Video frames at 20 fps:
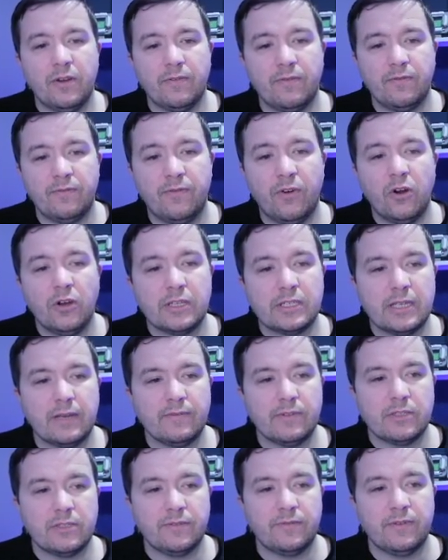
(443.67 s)
47
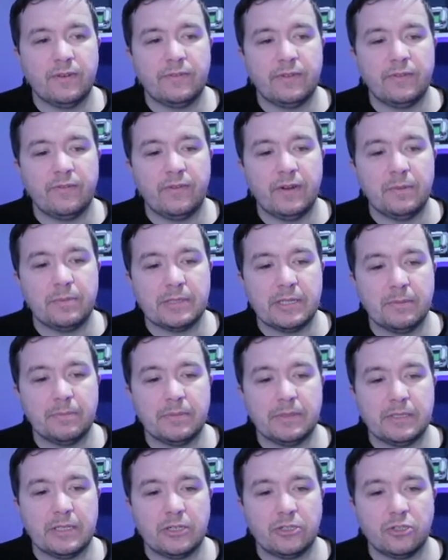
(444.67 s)
to 53%
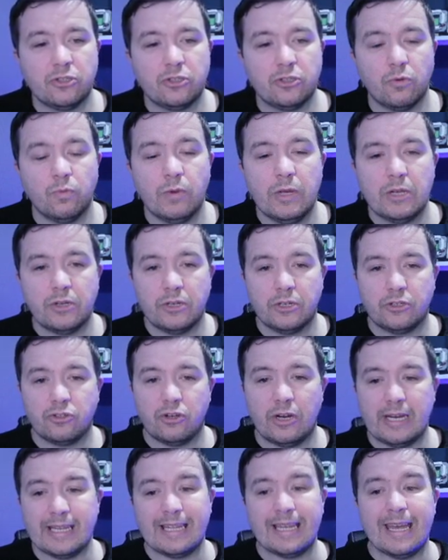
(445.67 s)
possession. So we're going to try
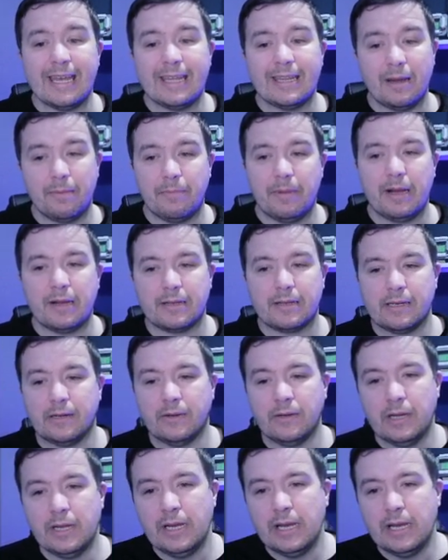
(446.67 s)
and gain that back now.